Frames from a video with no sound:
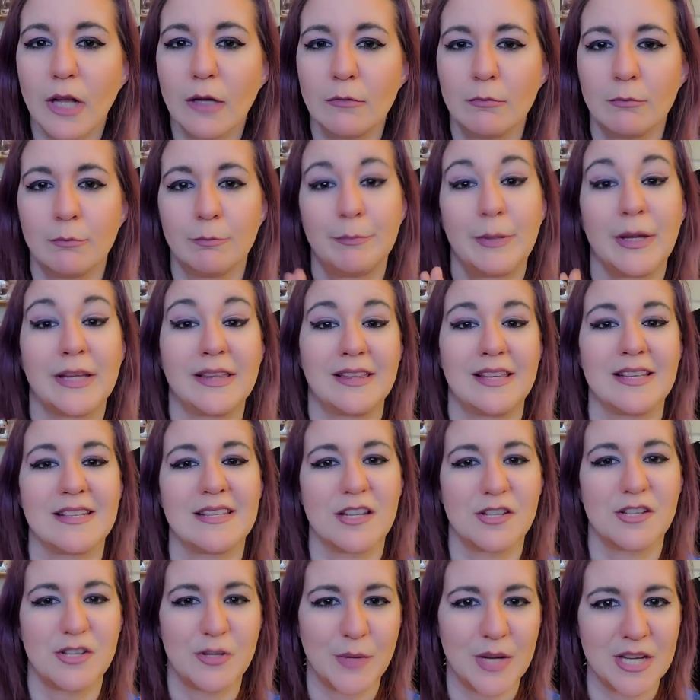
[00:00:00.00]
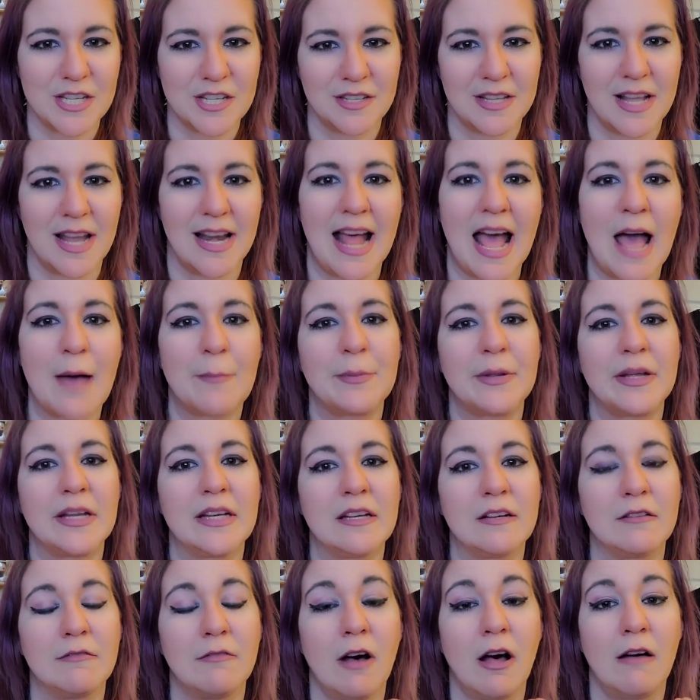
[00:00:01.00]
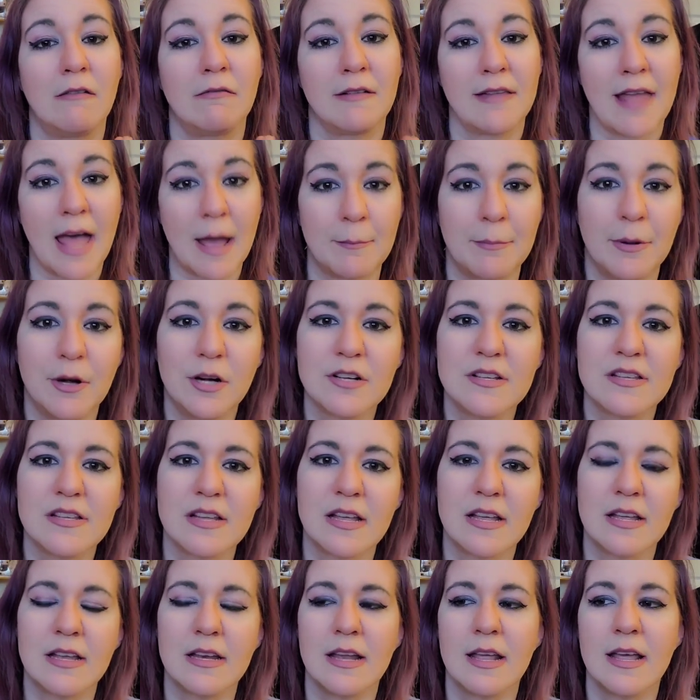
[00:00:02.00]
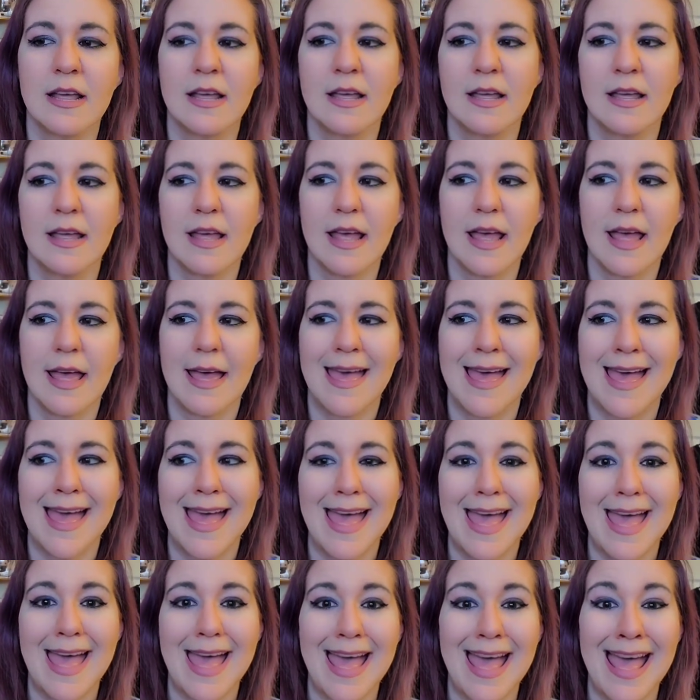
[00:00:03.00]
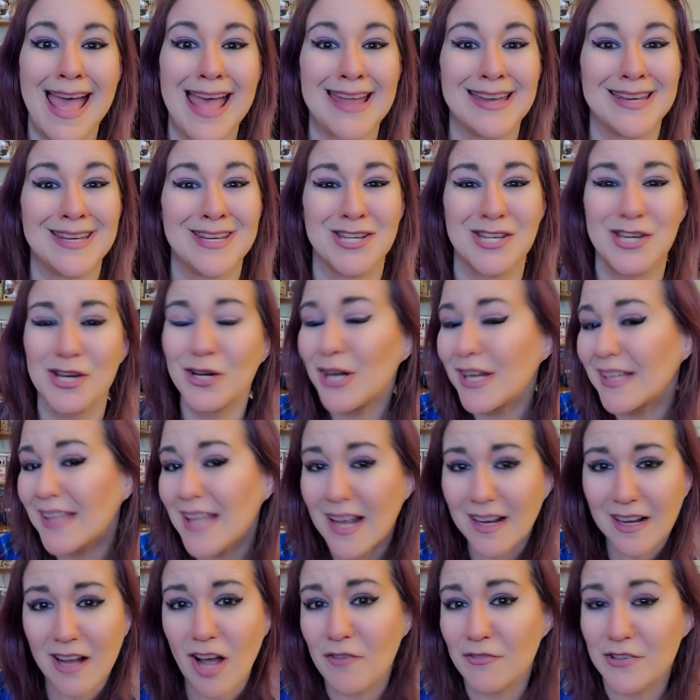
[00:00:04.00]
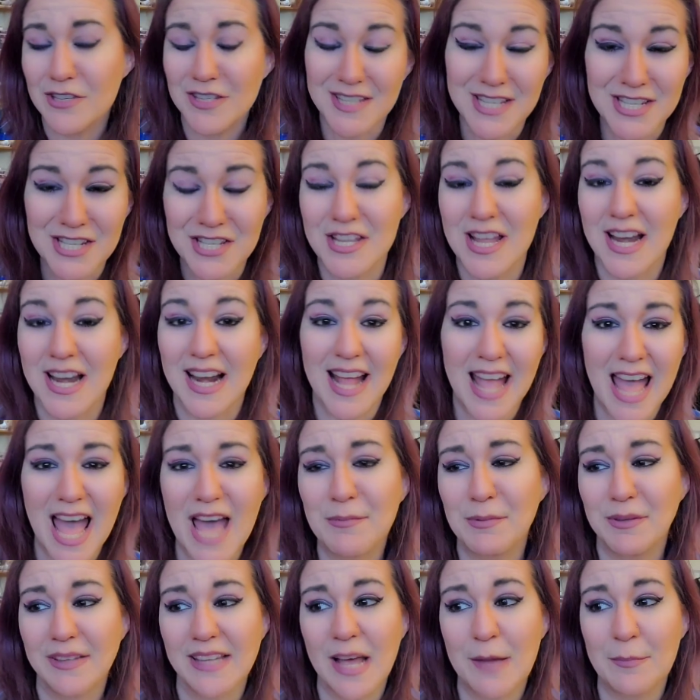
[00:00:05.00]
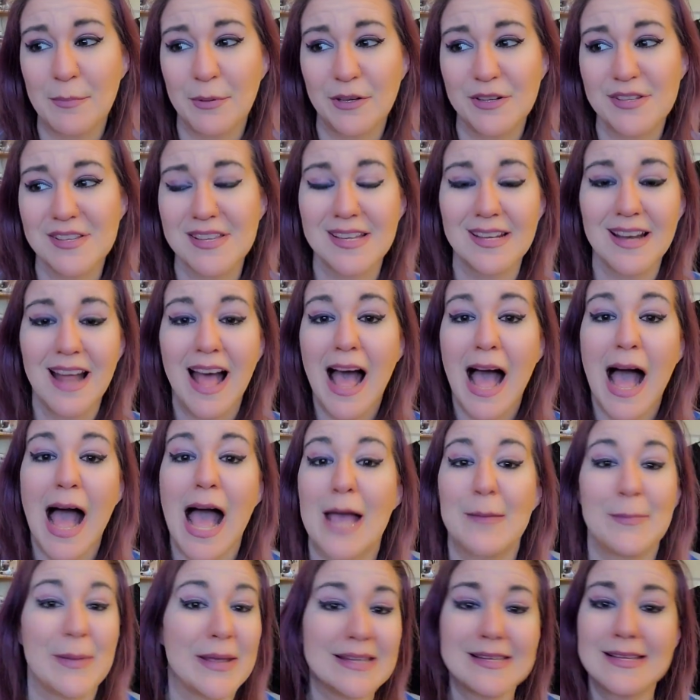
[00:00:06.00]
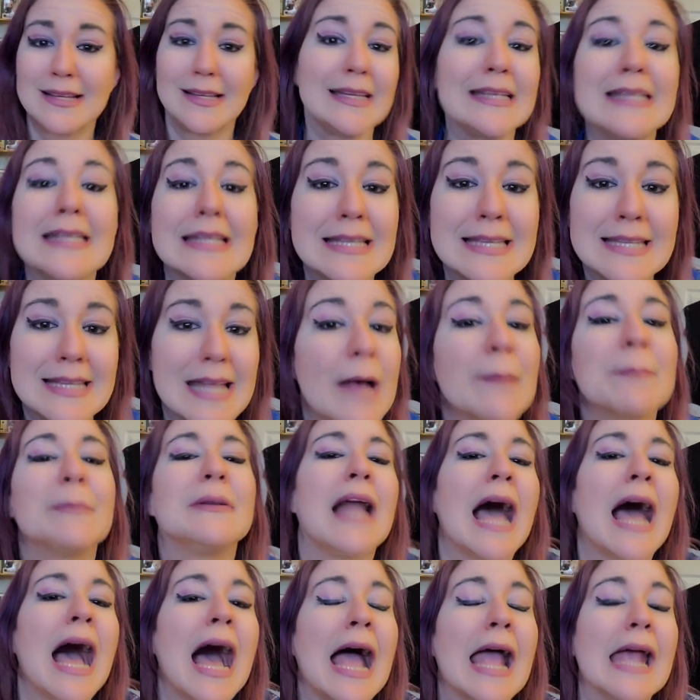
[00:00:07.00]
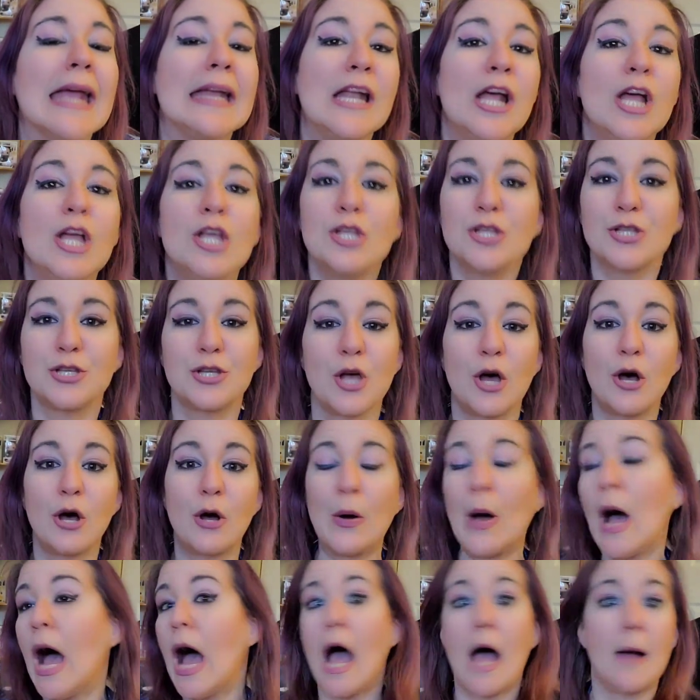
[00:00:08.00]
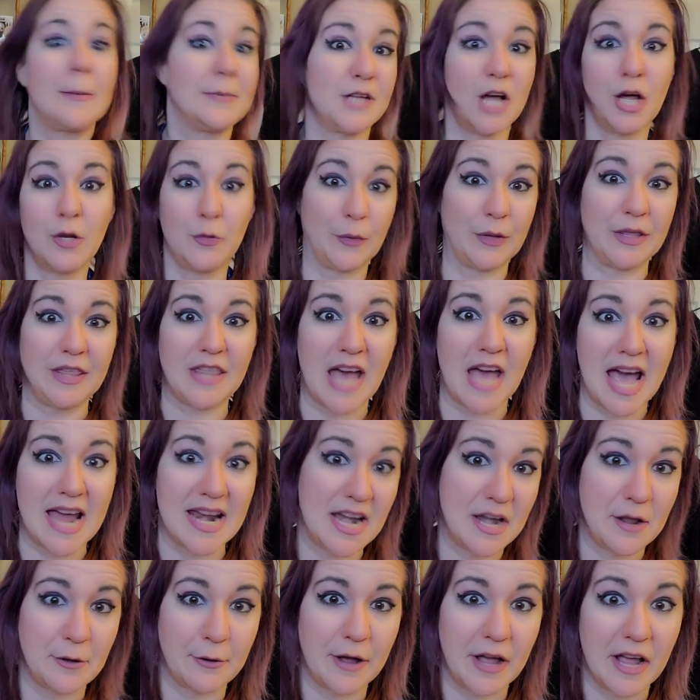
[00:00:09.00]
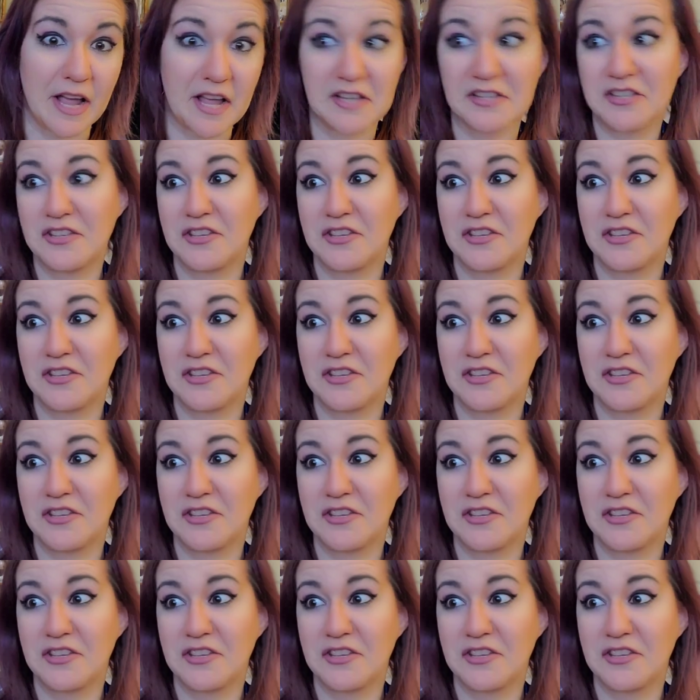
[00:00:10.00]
But the situation that happened involved that person, and during that conversation that I had with that person, I basically did step 9. So I'm done with that anyway.